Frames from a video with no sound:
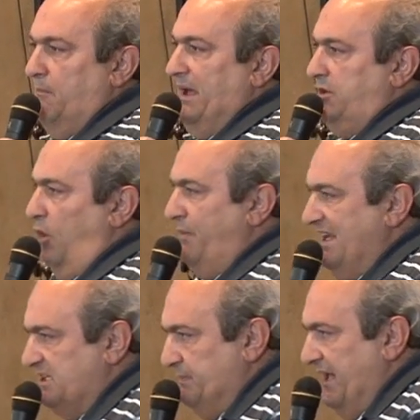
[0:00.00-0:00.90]
But
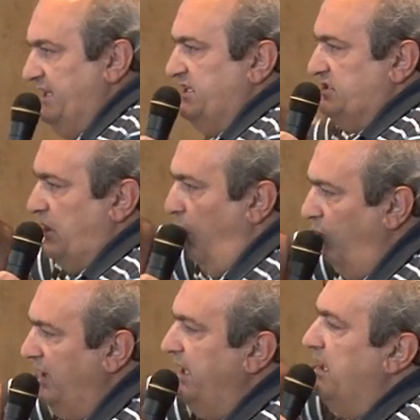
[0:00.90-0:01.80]
Homenetmen is
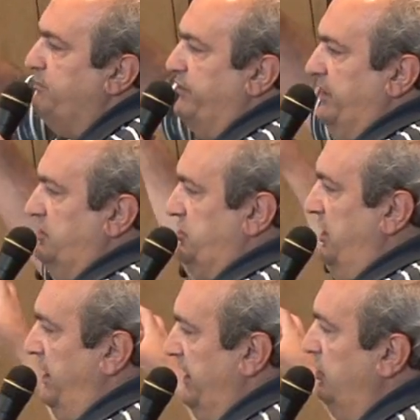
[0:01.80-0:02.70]
only a bridge
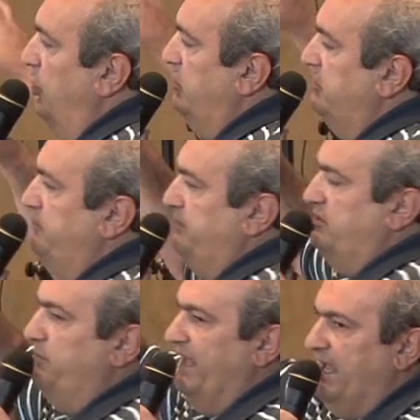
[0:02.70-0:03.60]
in order
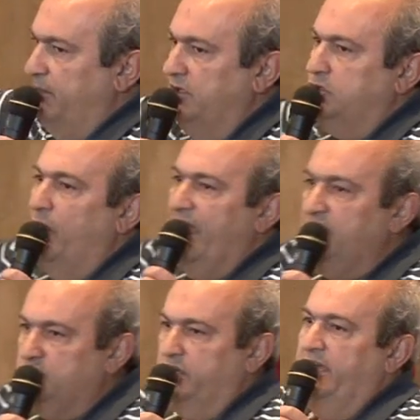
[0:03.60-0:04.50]
to be able to
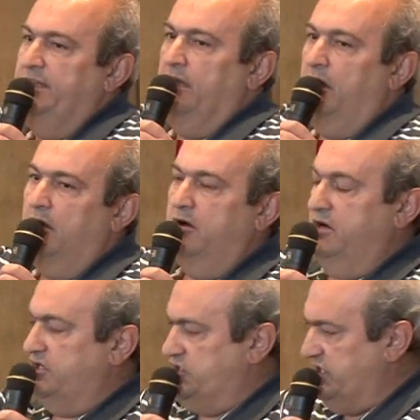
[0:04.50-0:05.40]
educate our
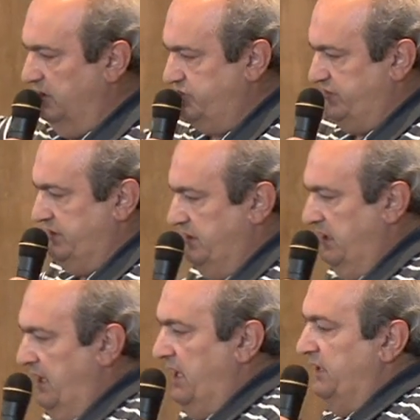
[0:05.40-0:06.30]
children,
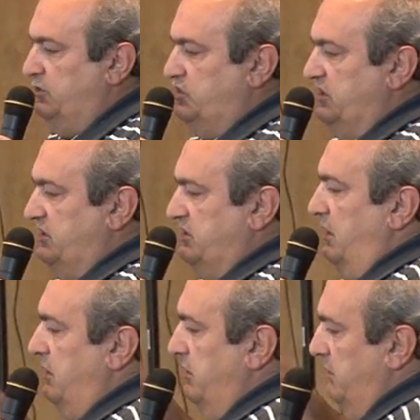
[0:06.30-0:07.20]
to teach
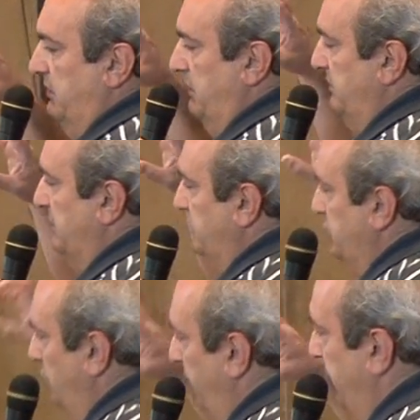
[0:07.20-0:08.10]
the
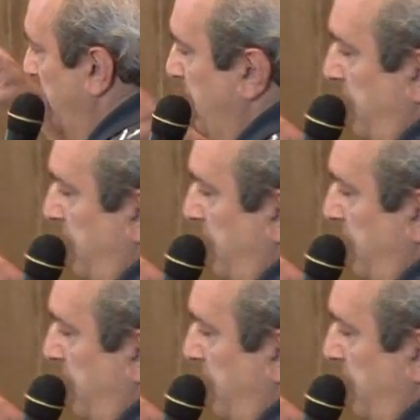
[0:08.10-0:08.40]
youth